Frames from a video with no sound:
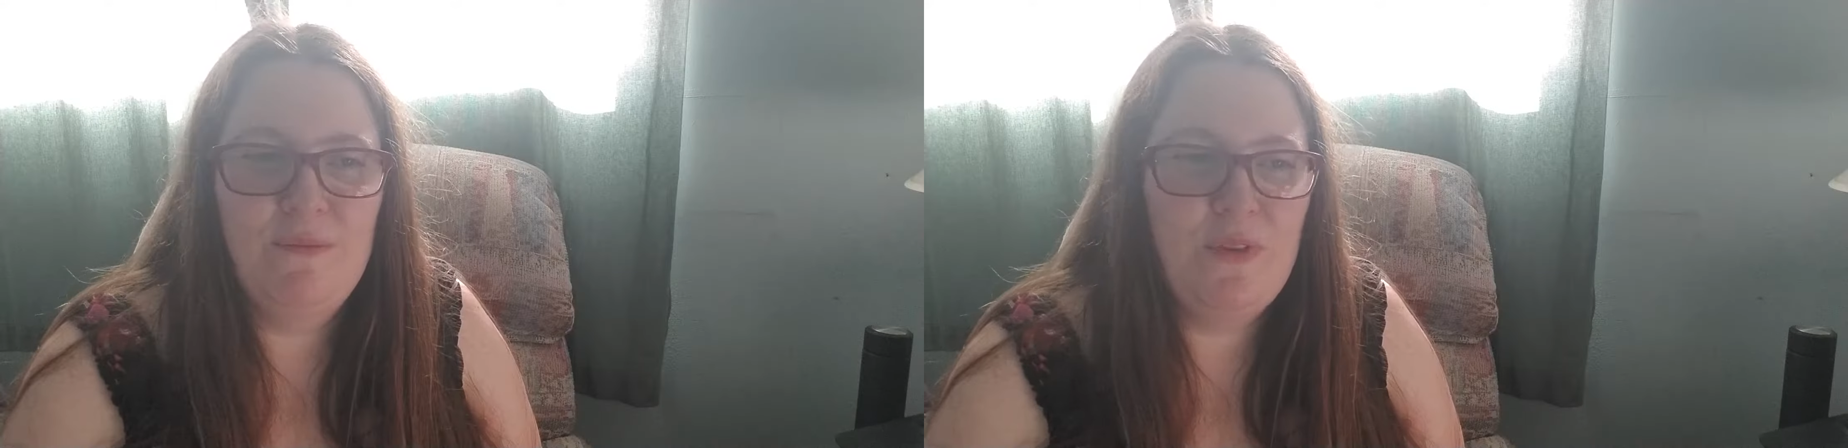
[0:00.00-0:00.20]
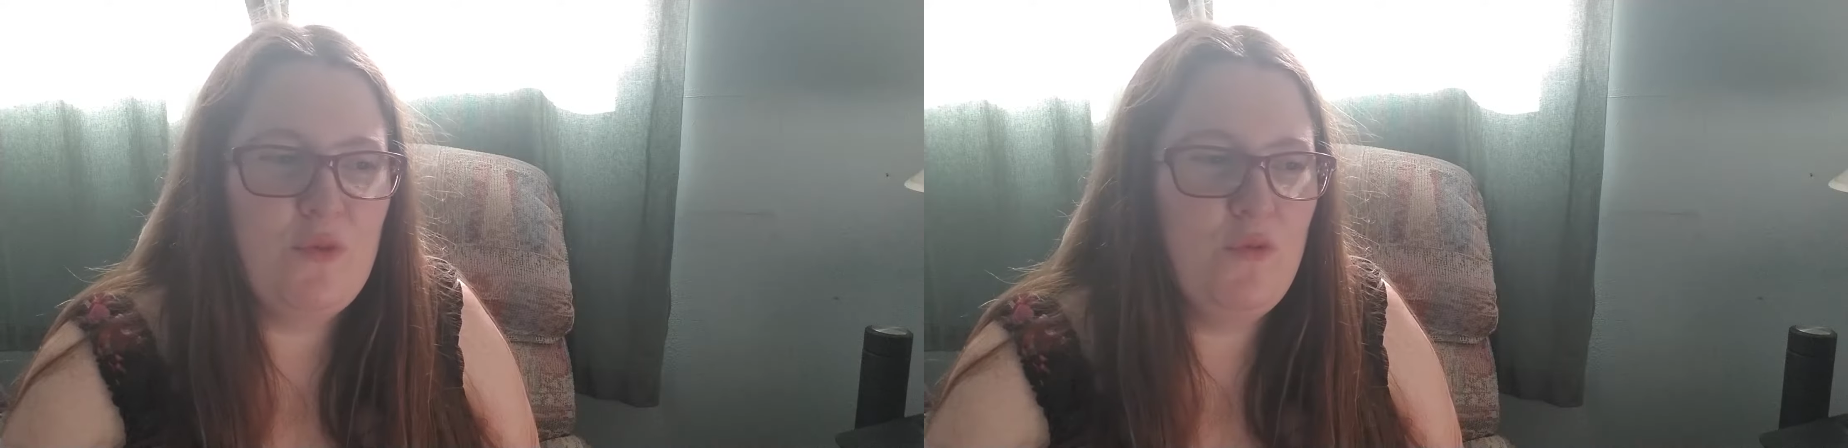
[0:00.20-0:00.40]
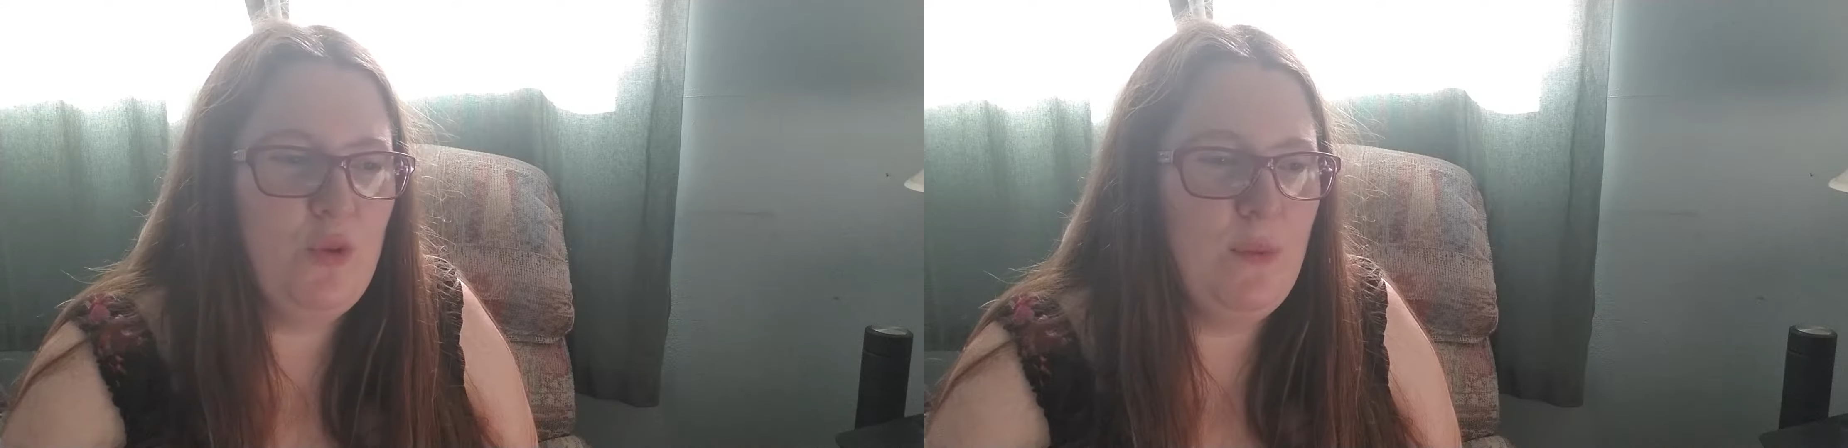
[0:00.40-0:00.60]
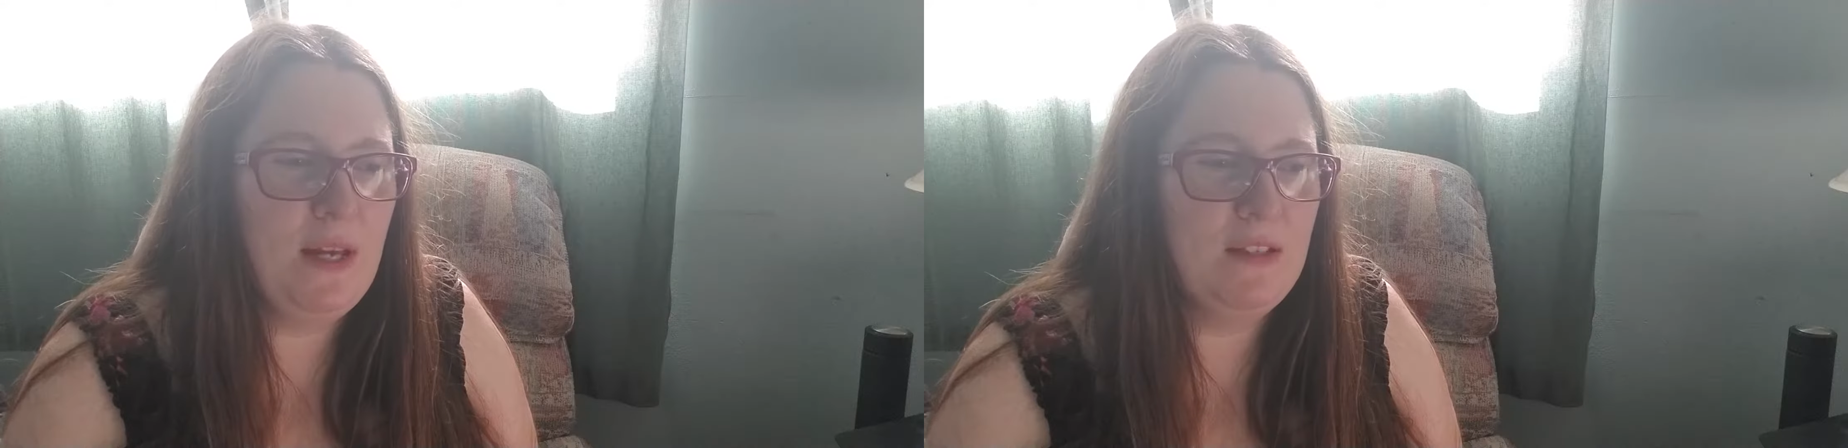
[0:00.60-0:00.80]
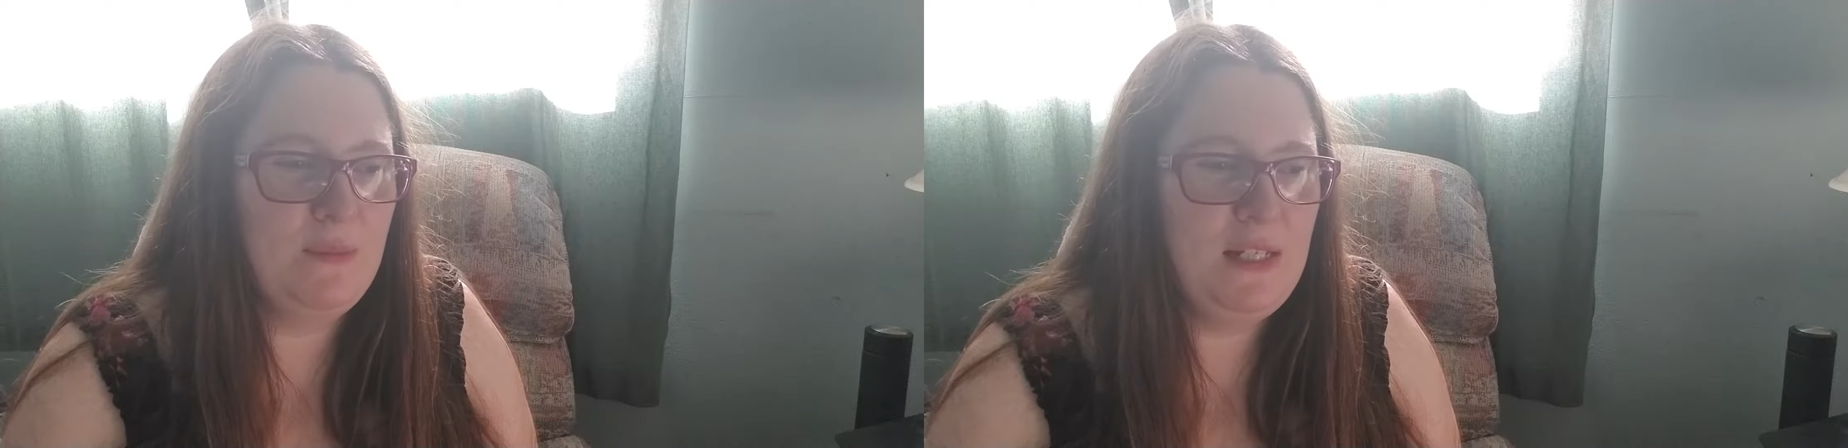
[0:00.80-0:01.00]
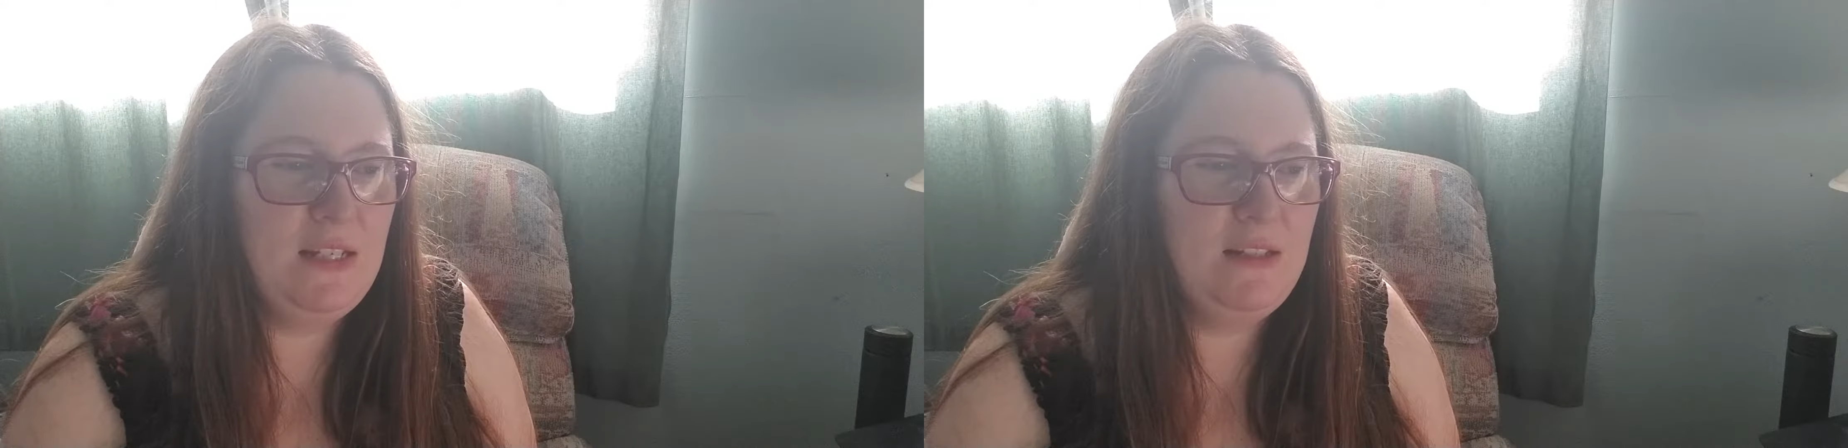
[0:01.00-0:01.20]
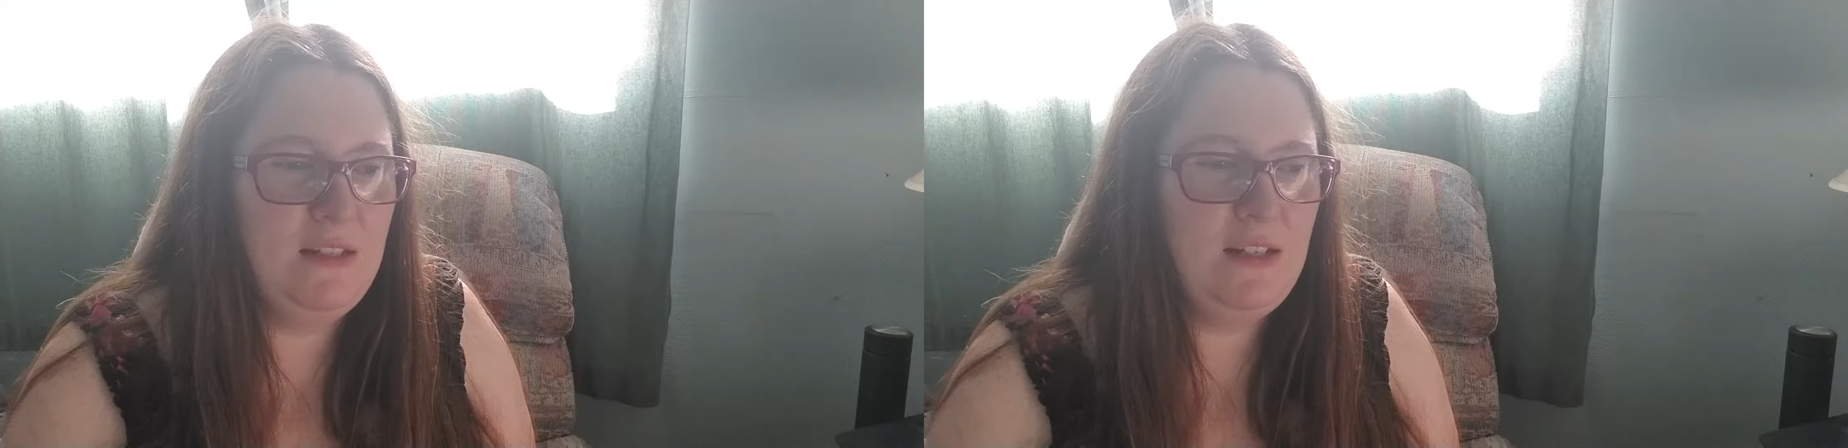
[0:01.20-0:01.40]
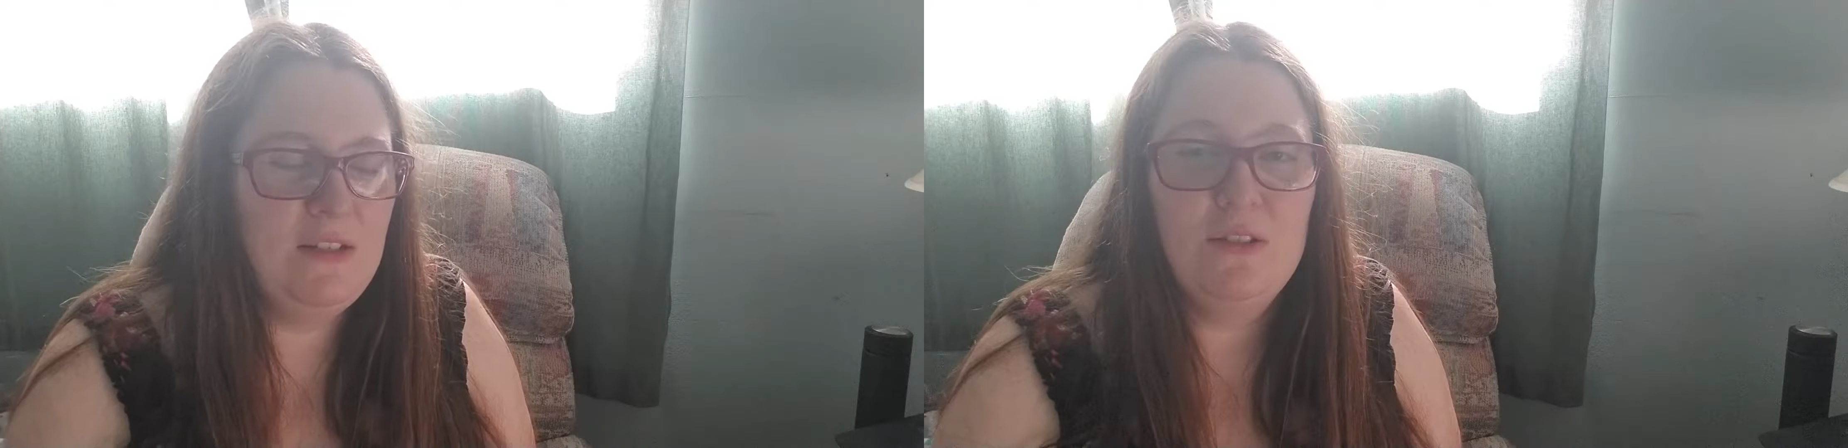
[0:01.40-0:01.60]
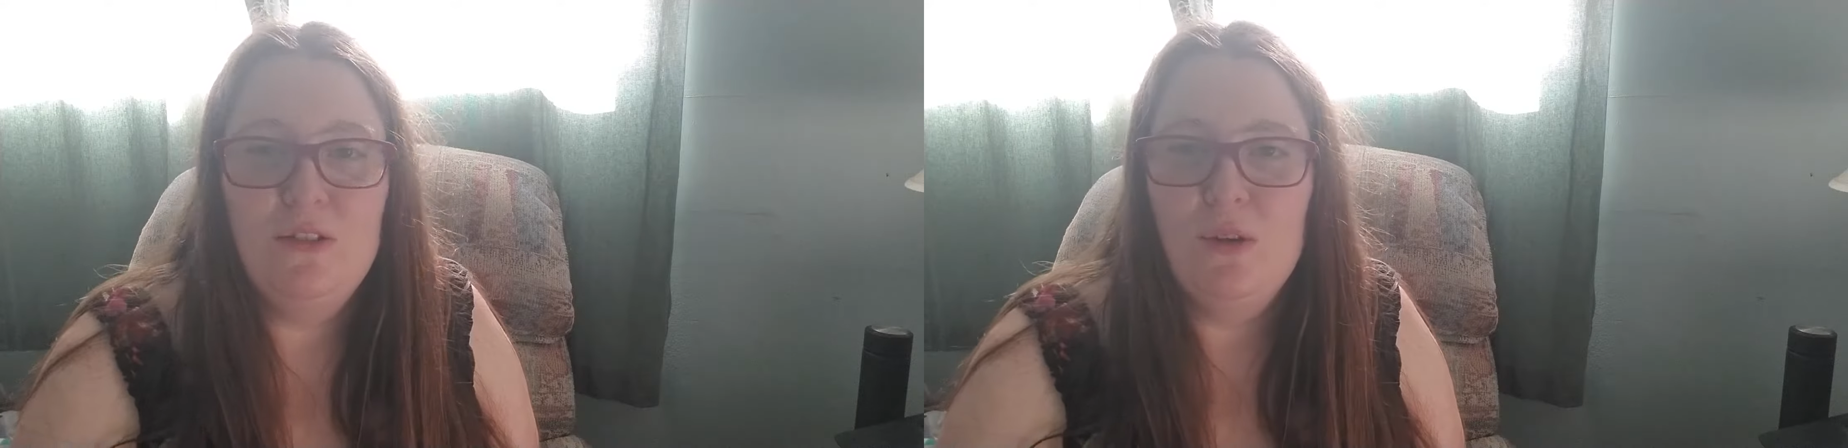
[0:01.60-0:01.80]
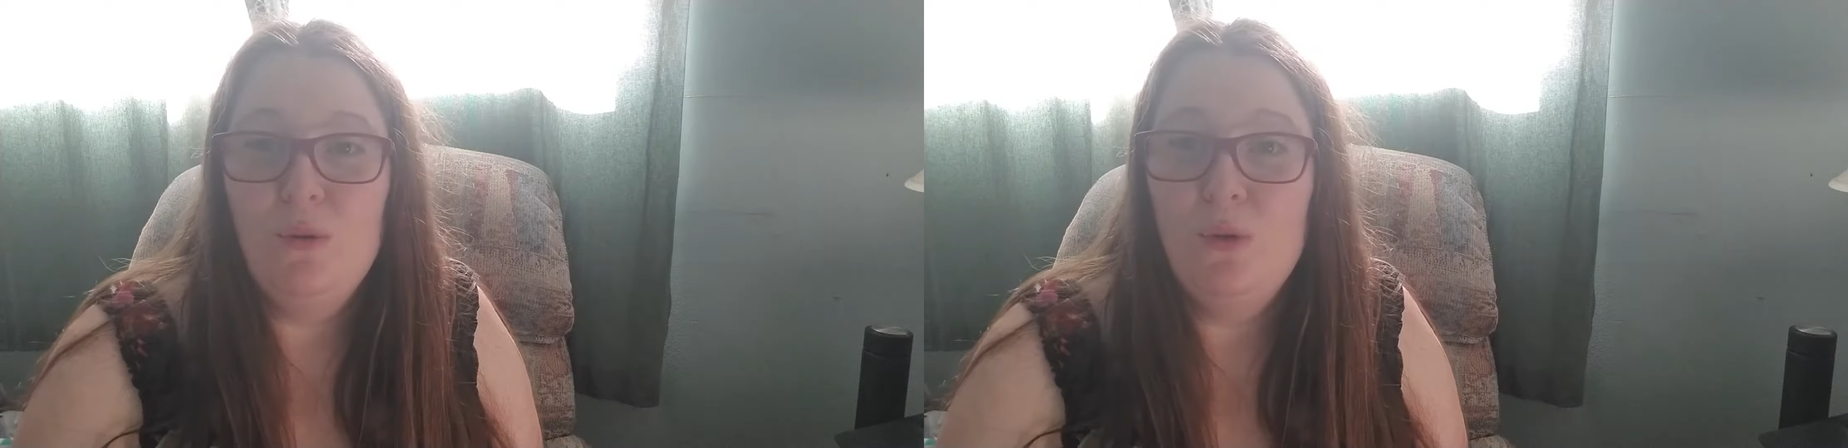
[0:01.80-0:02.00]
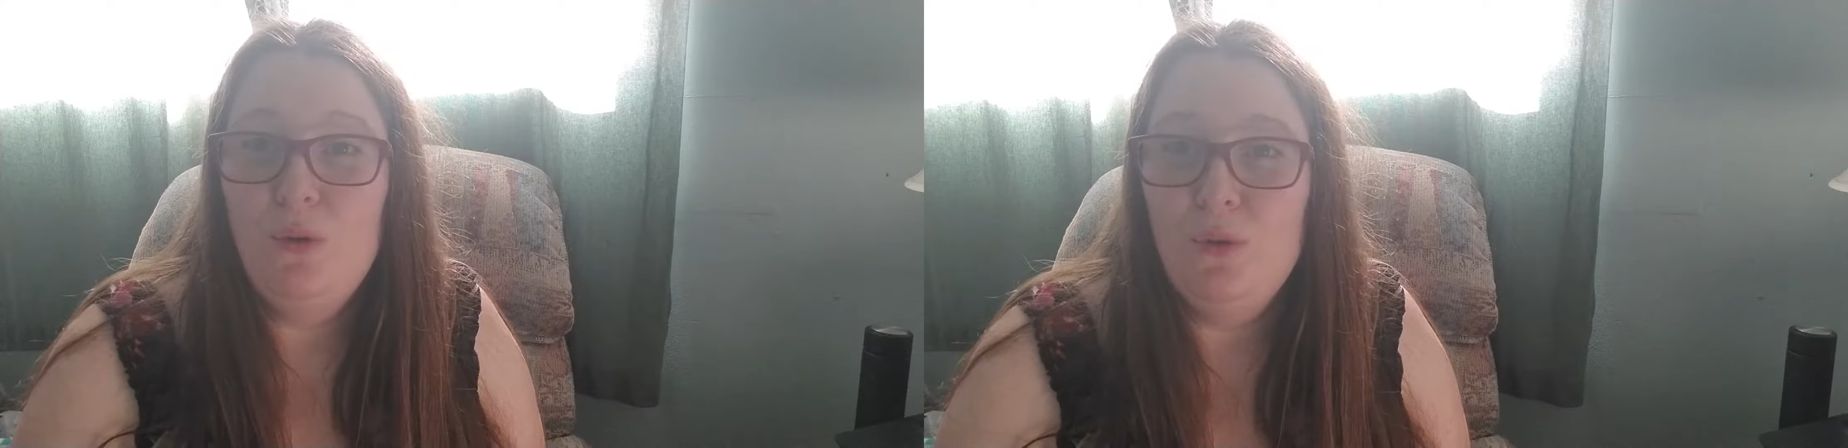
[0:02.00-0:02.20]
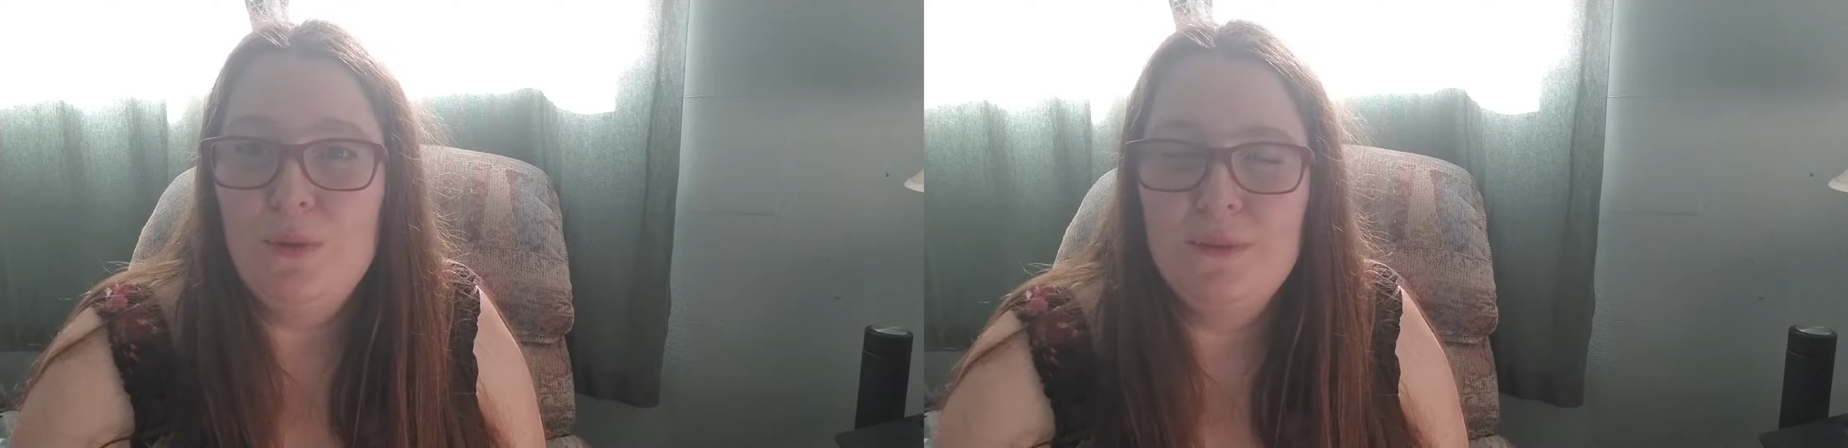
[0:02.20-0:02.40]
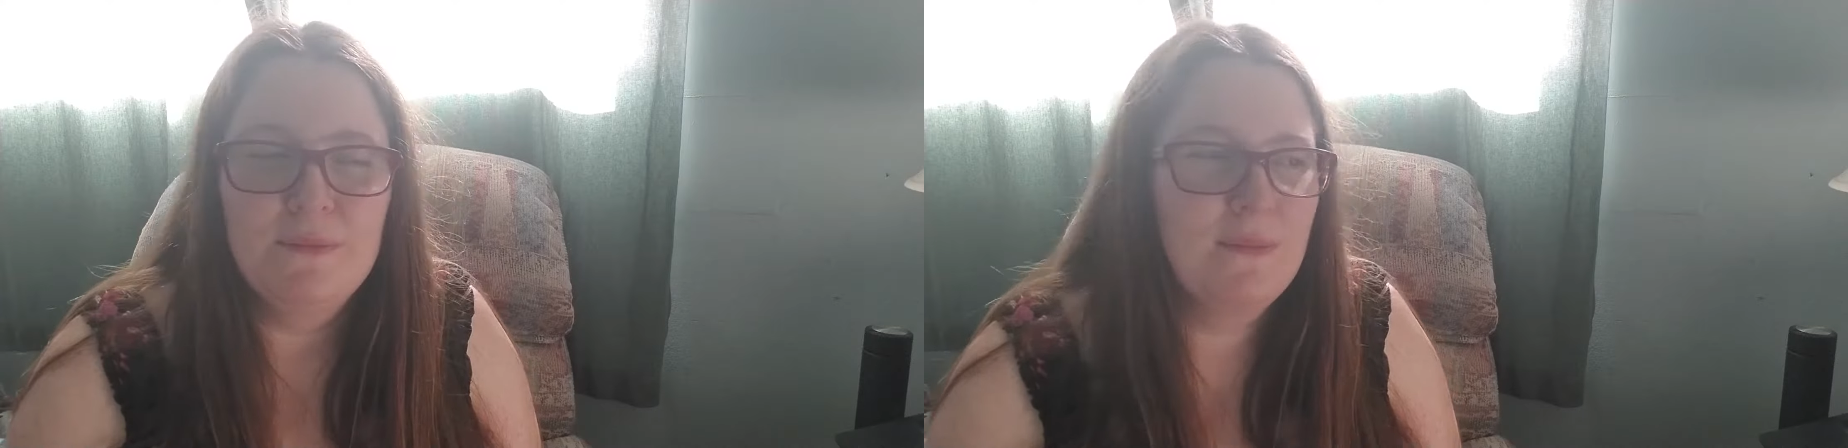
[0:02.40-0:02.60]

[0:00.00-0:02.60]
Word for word: flew past my destination. So, oops.